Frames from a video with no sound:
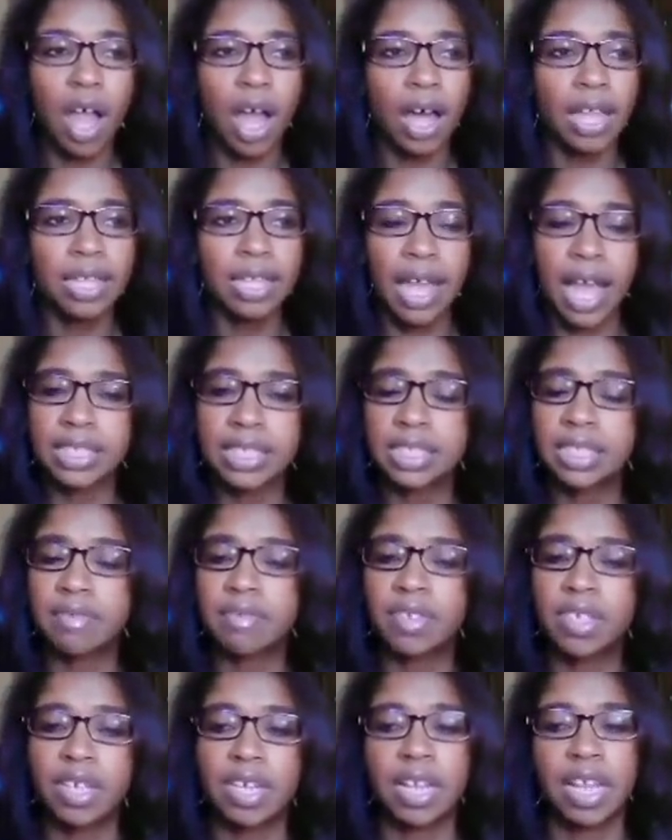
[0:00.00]
Lots
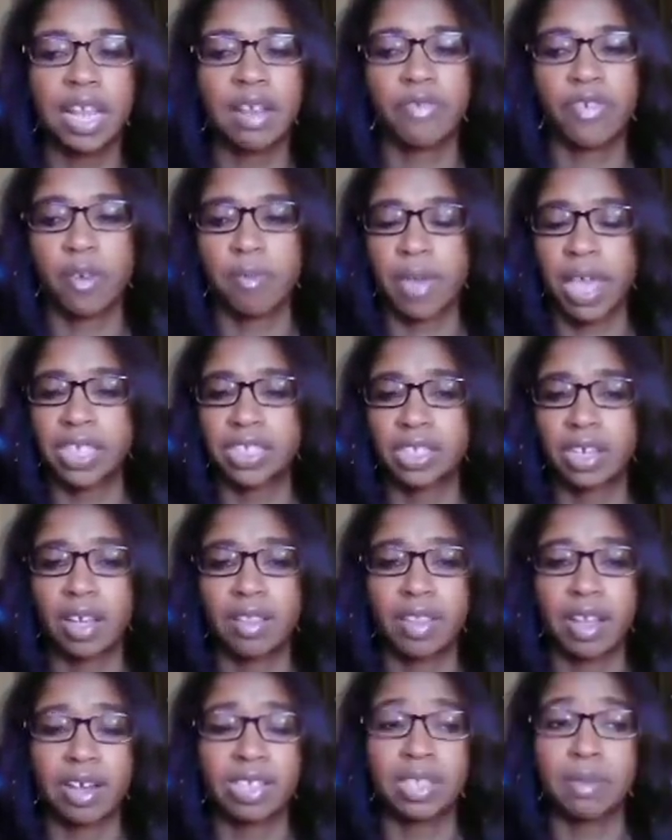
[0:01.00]
of good information
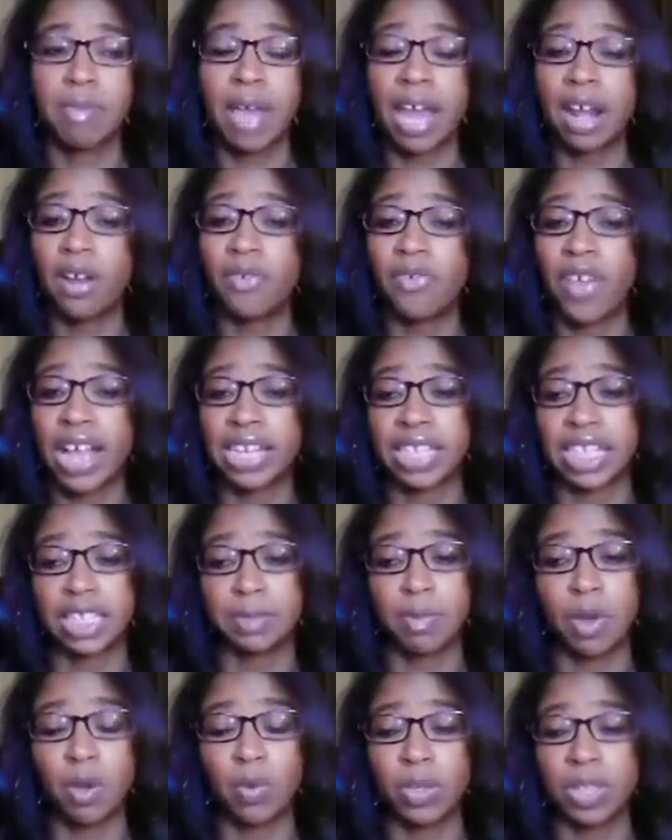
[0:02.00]
on there. As a matter of fact, I
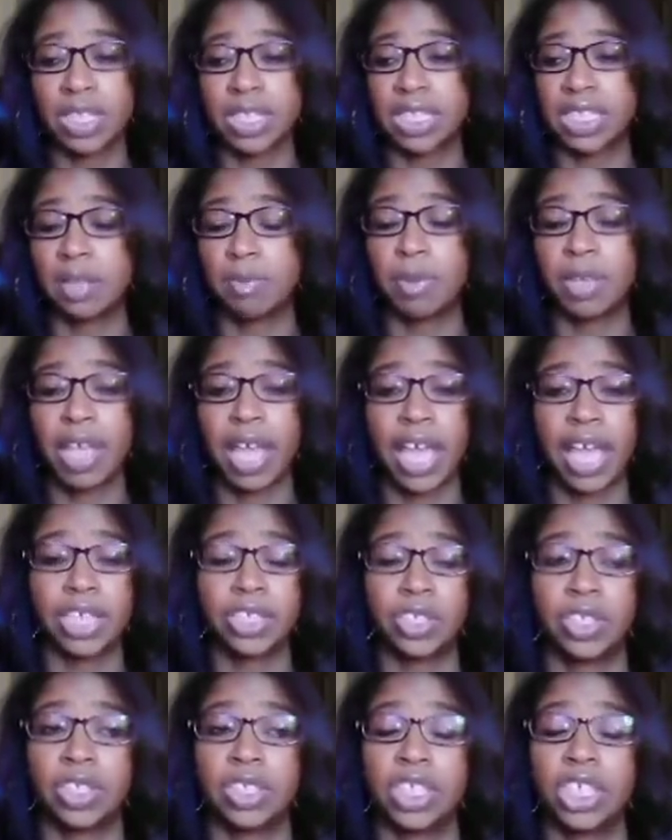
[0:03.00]
spoke with a CPA.
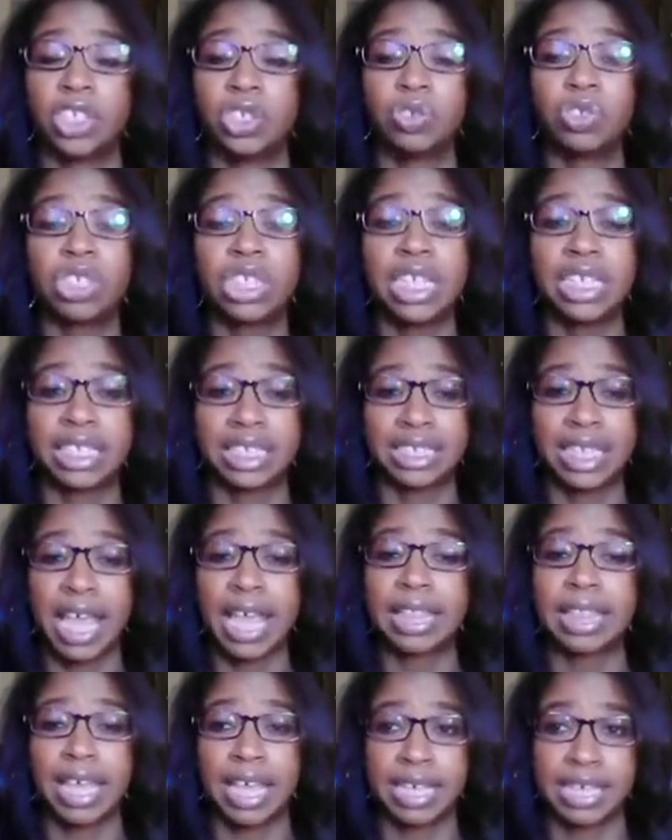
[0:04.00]
She said you need to
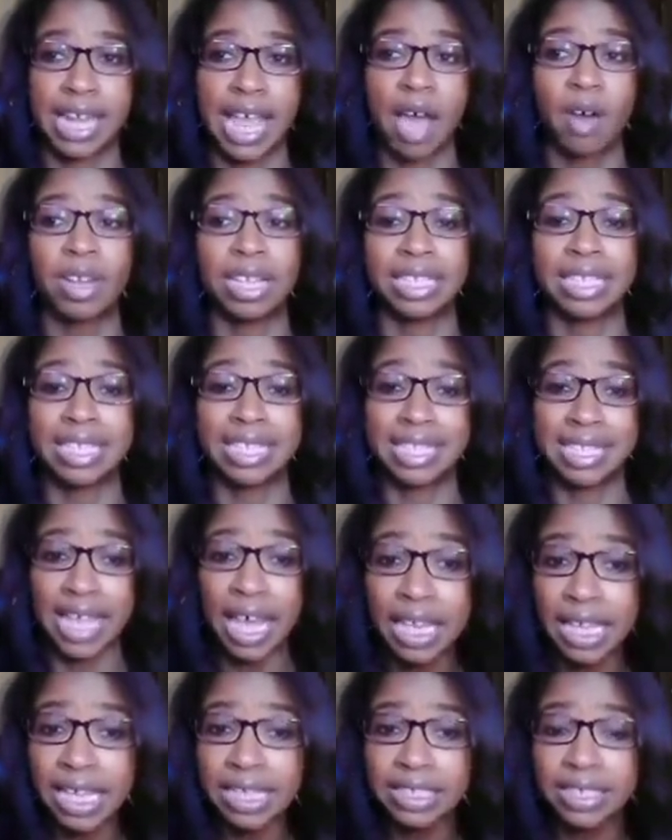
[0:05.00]
take that down and
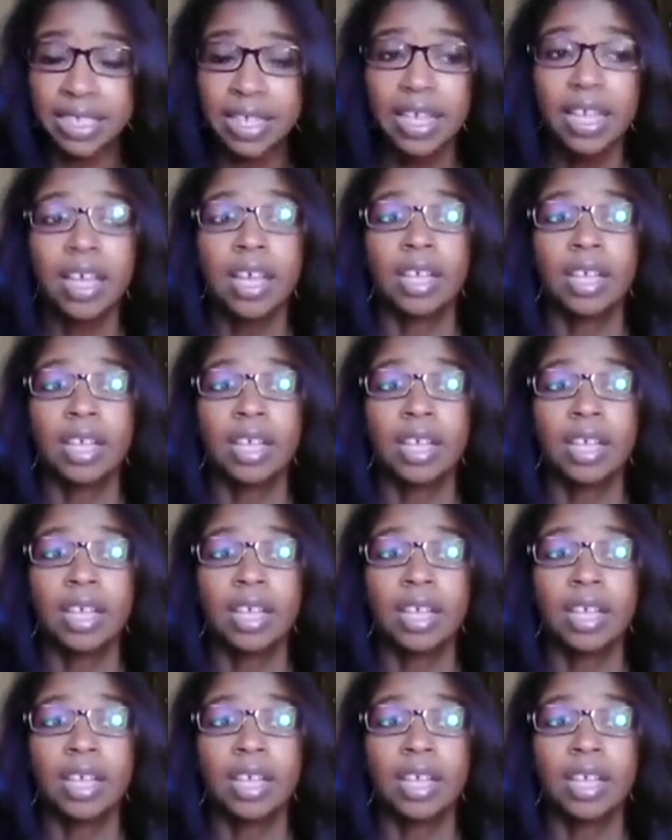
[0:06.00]
sell it.